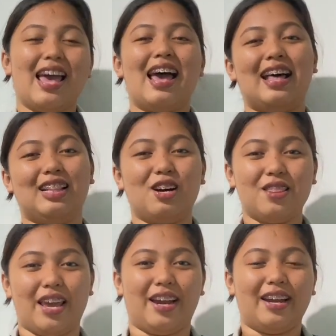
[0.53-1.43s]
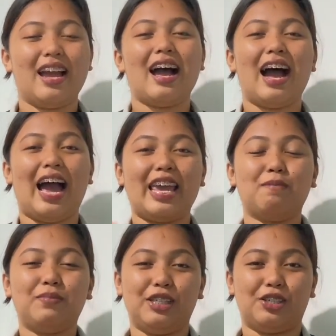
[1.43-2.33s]
Hello there! I
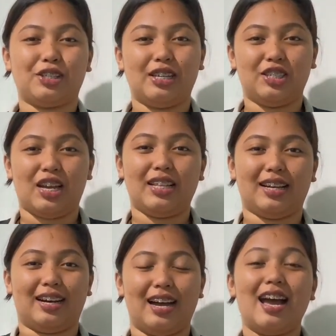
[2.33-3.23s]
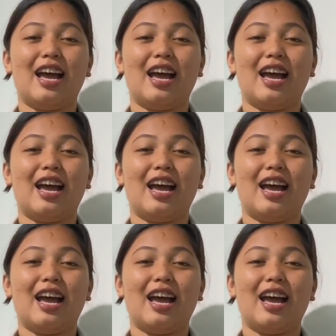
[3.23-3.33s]
am Teacher Angelica.